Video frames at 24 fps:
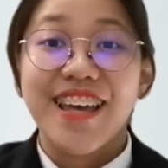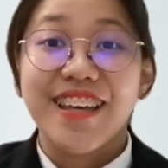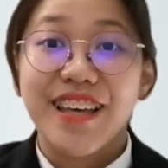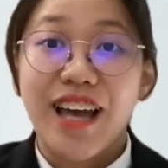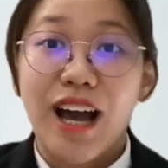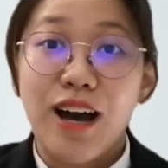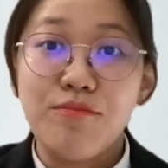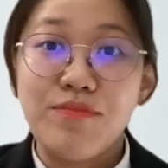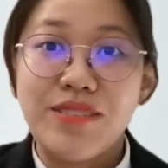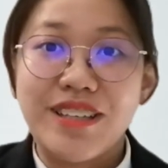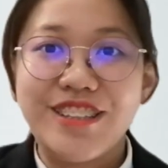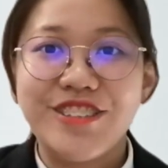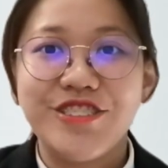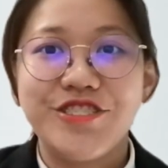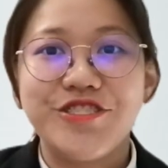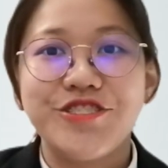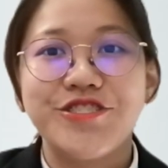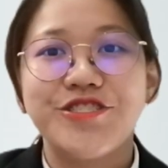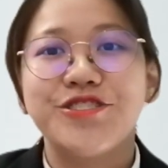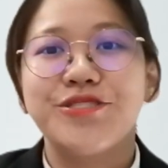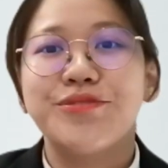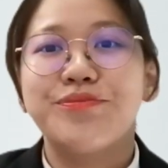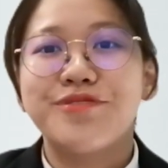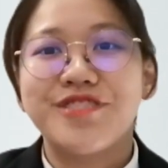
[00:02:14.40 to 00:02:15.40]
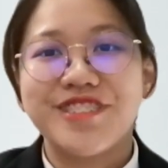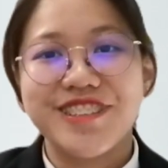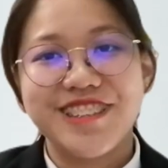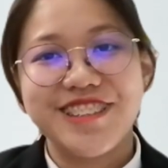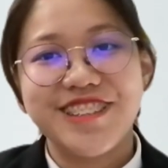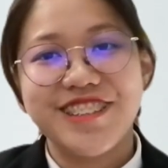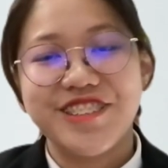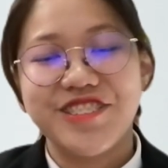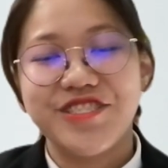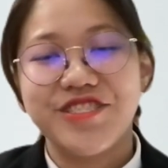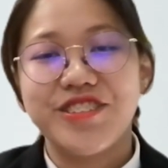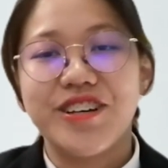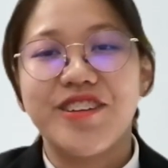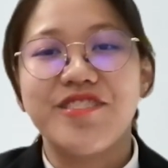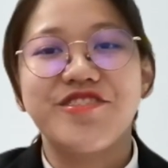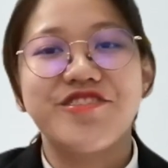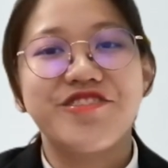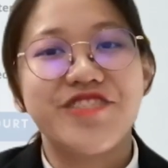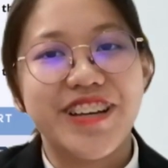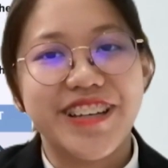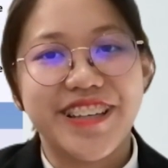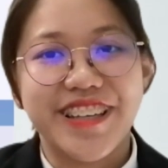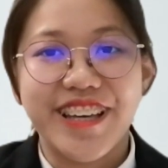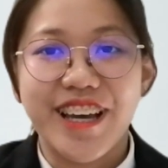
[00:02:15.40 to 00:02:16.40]
Coming to procedures of
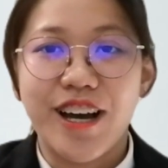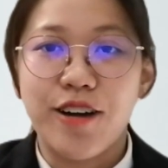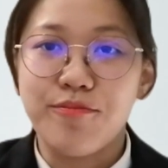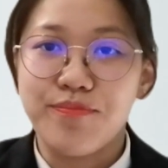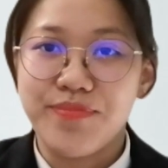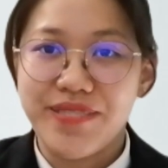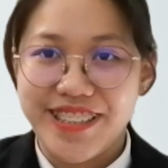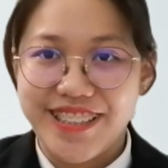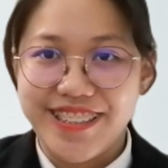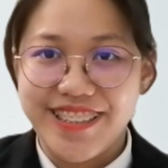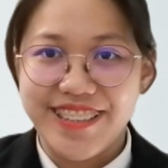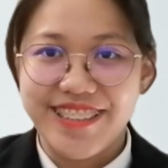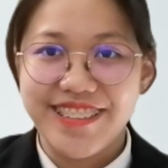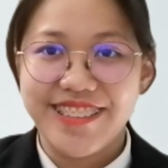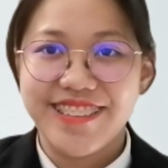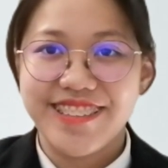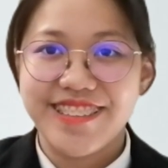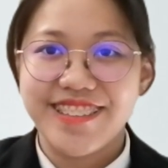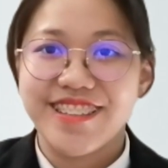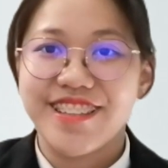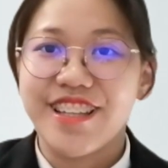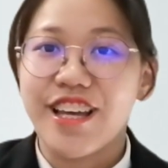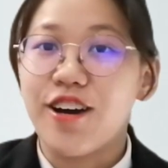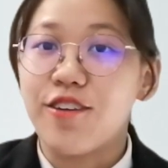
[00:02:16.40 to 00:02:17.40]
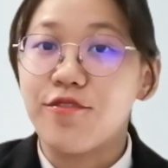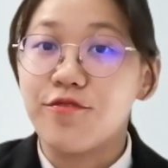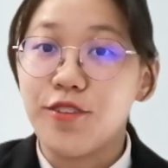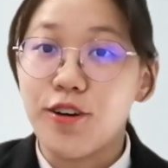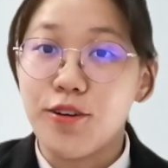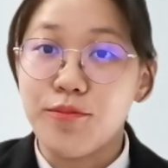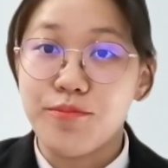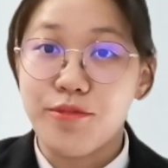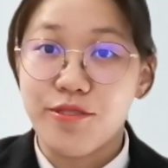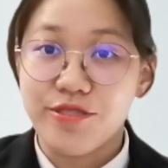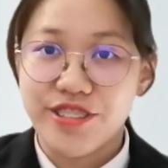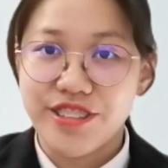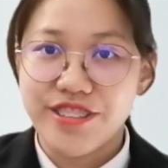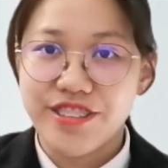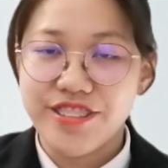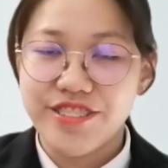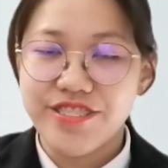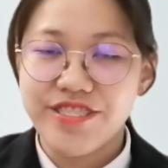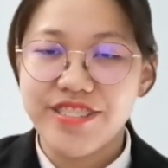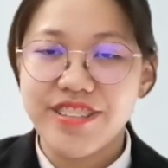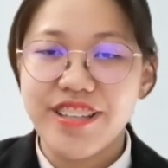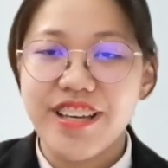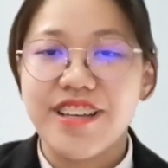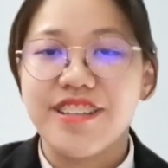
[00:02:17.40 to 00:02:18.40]
striking out pleadings, there are four
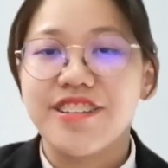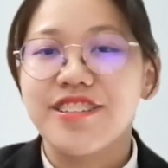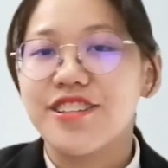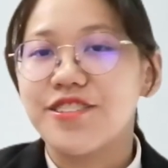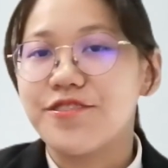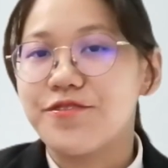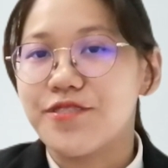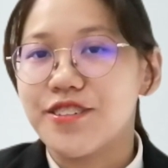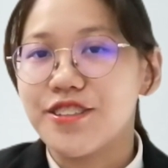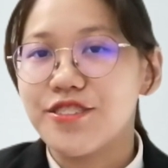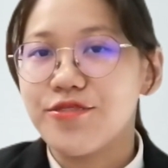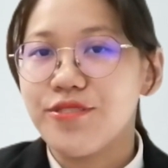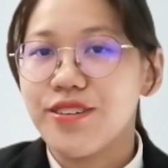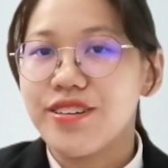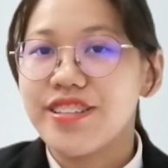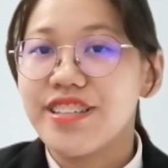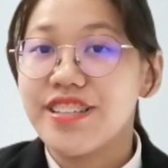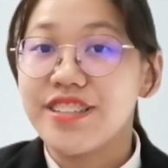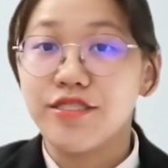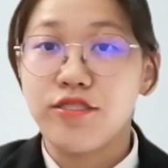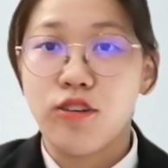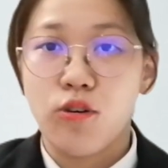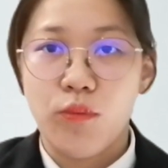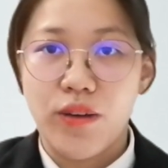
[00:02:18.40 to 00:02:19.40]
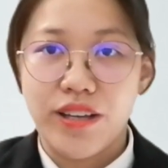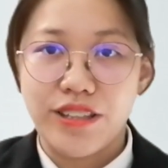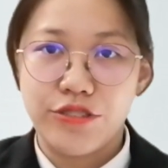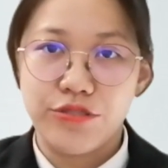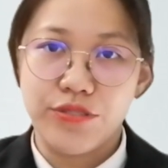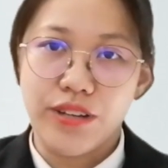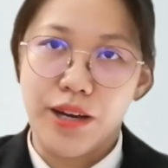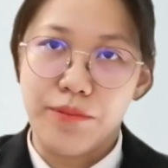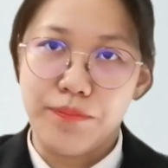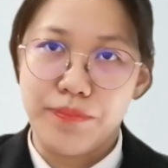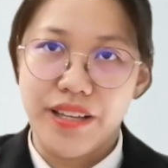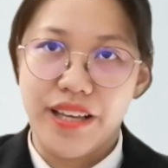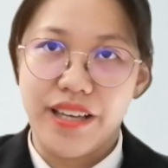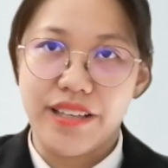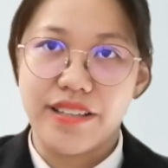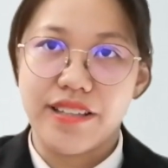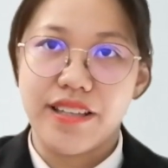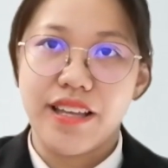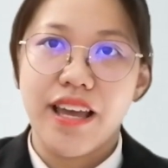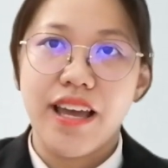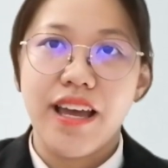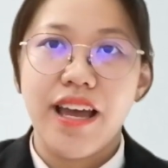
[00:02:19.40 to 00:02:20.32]
procedures. The first one is when to apply.